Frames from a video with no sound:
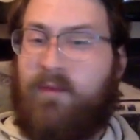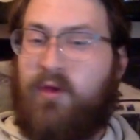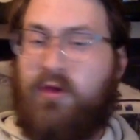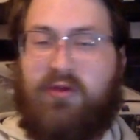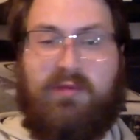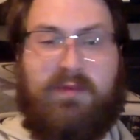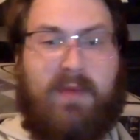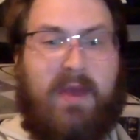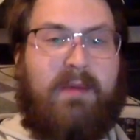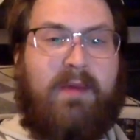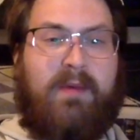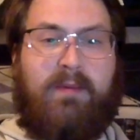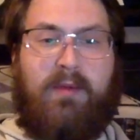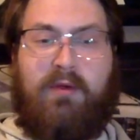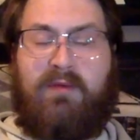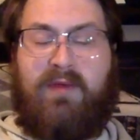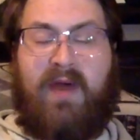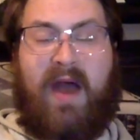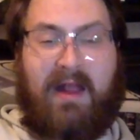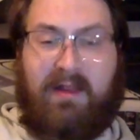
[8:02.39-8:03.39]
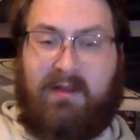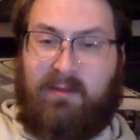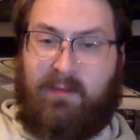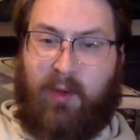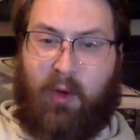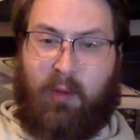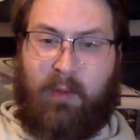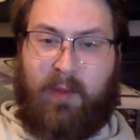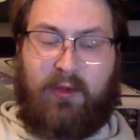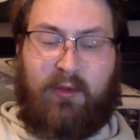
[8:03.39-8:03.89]
Could you maybe move that to
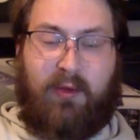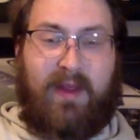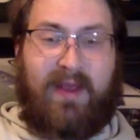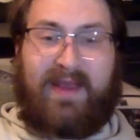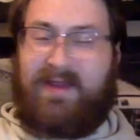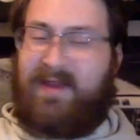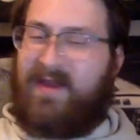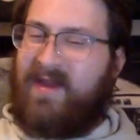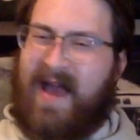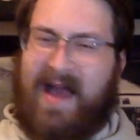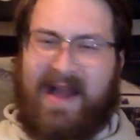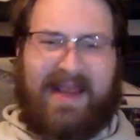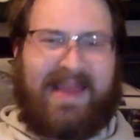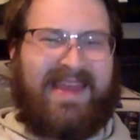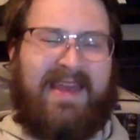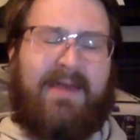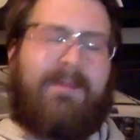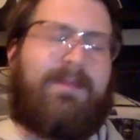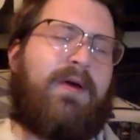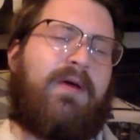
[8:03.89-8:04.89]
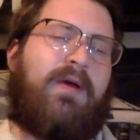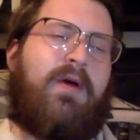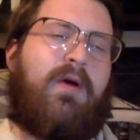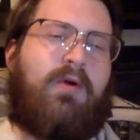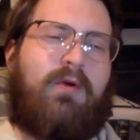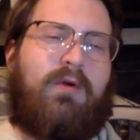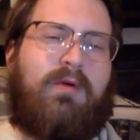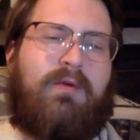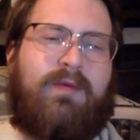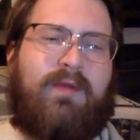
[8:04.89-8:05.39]
Bowman Gray? You got to keep it
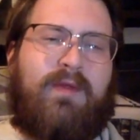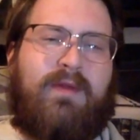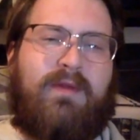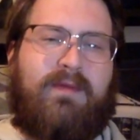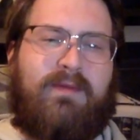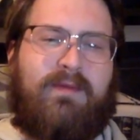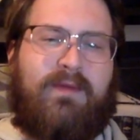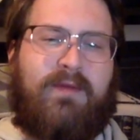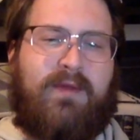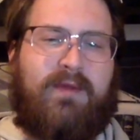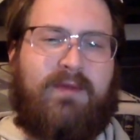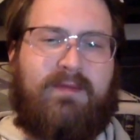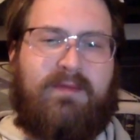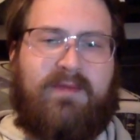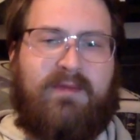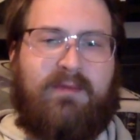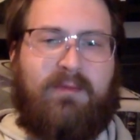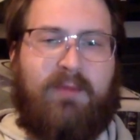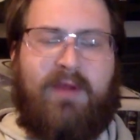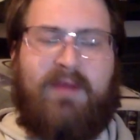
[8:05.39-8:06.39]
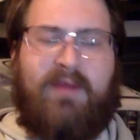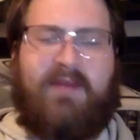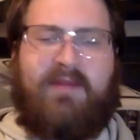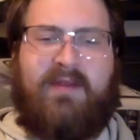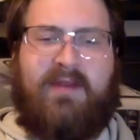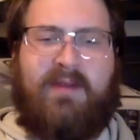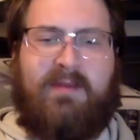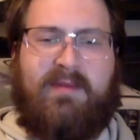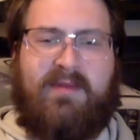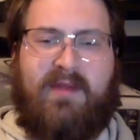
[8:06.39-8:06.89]
local for the race
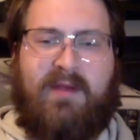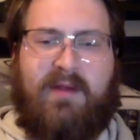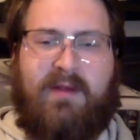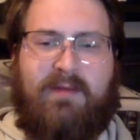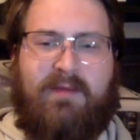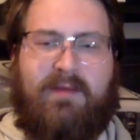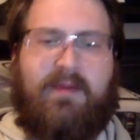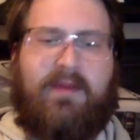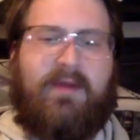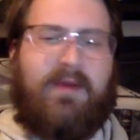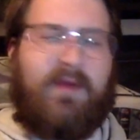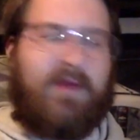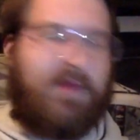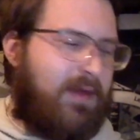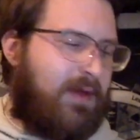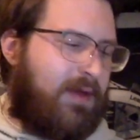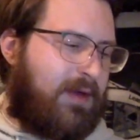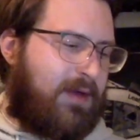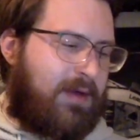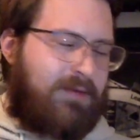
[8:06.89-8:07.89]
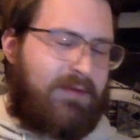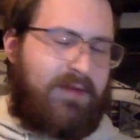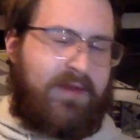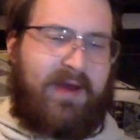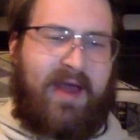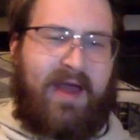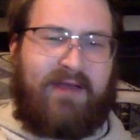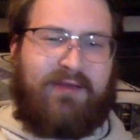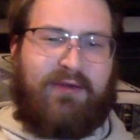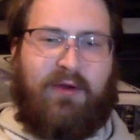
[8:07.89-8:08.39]
teams there, for the
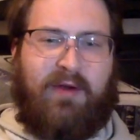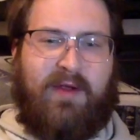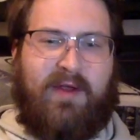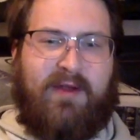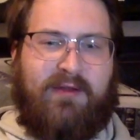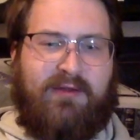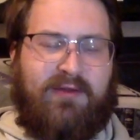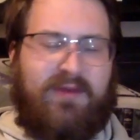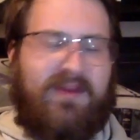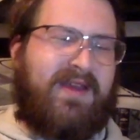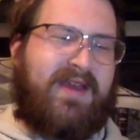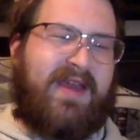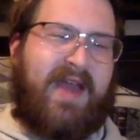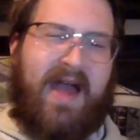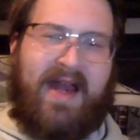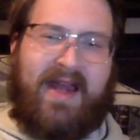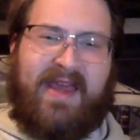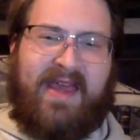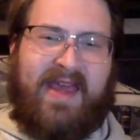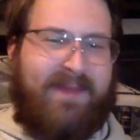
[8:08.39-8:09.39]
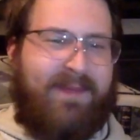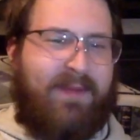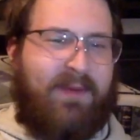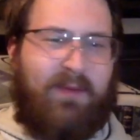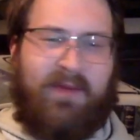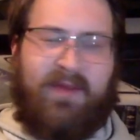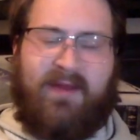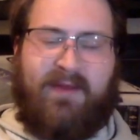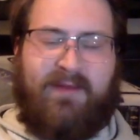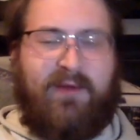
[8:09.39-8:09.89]
NASCAR industry. You got to keep it
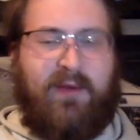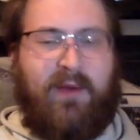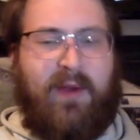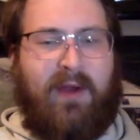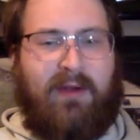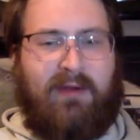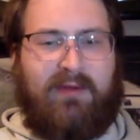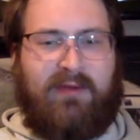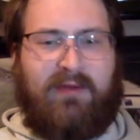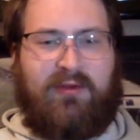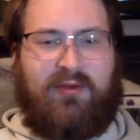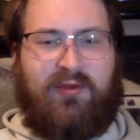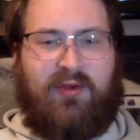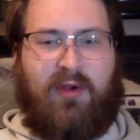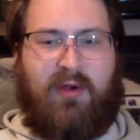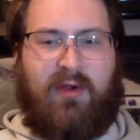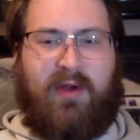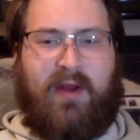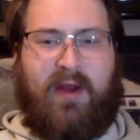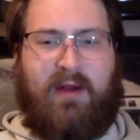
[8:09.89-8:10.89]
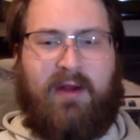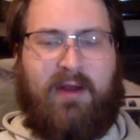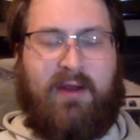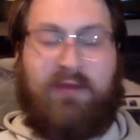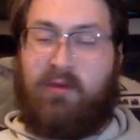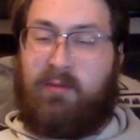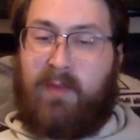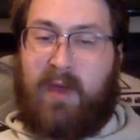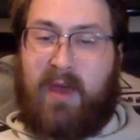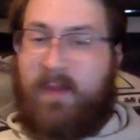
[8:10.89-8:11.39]
within a few hours of the Charlotte area.
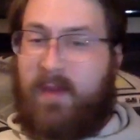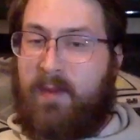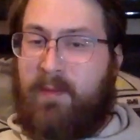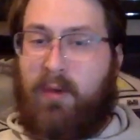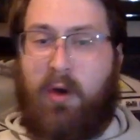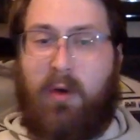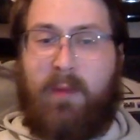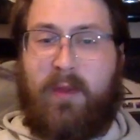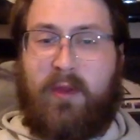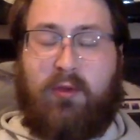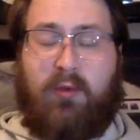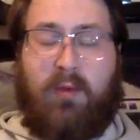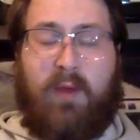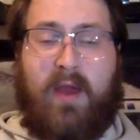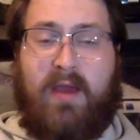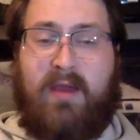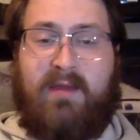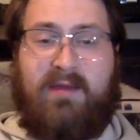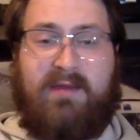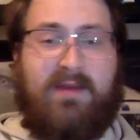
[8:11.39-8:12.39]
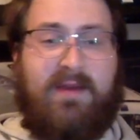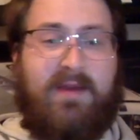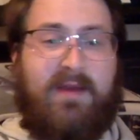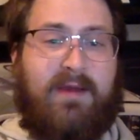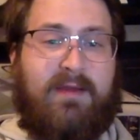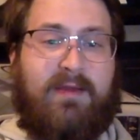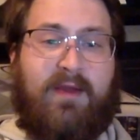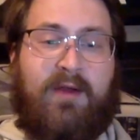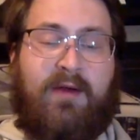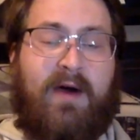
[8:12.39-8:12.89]
So maybe Bowman Gray, you
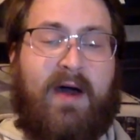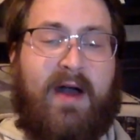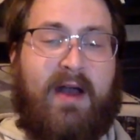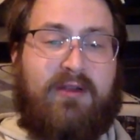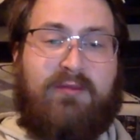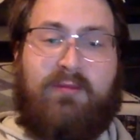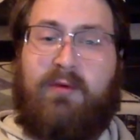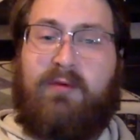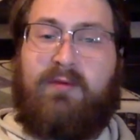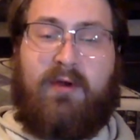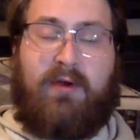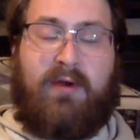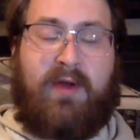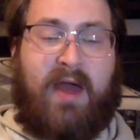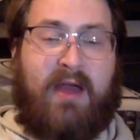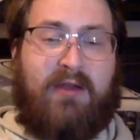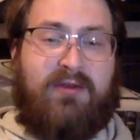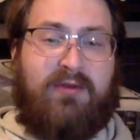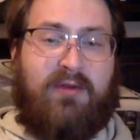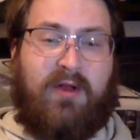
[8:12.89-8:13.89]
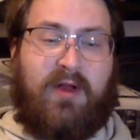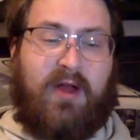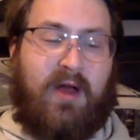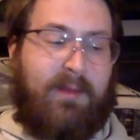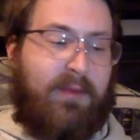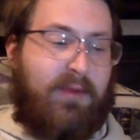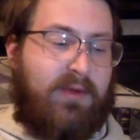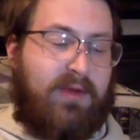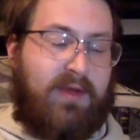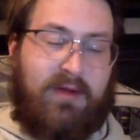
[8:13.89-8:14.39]
see the Clash move international a
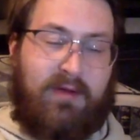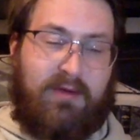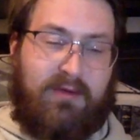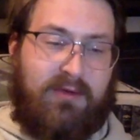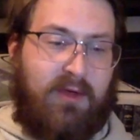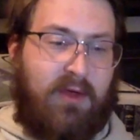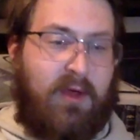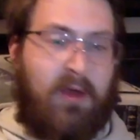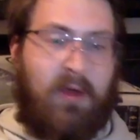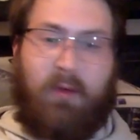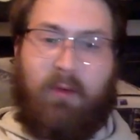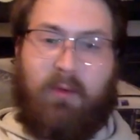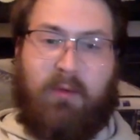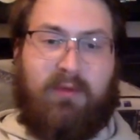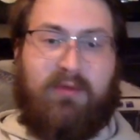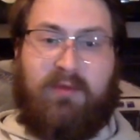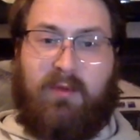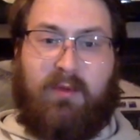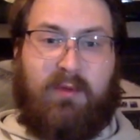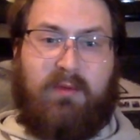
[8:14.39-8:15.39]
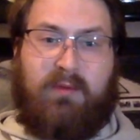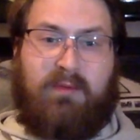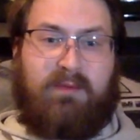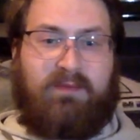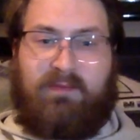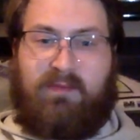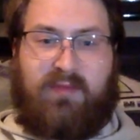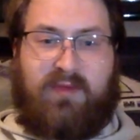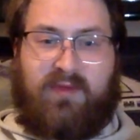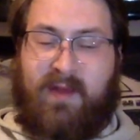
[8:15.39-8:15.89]
couple of years, or
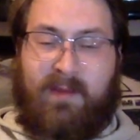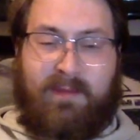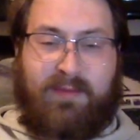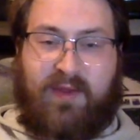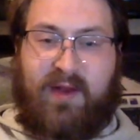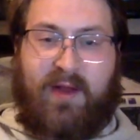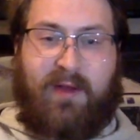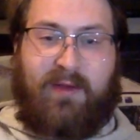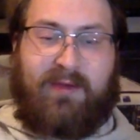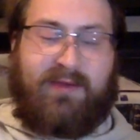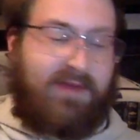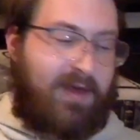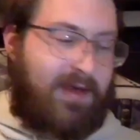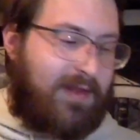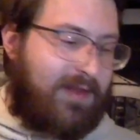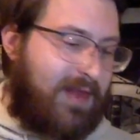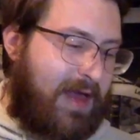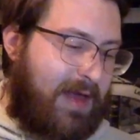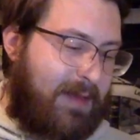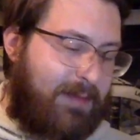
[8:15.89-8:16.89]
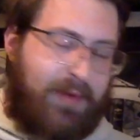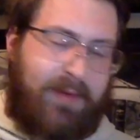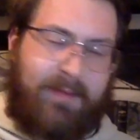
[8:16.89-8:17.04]
something else like that.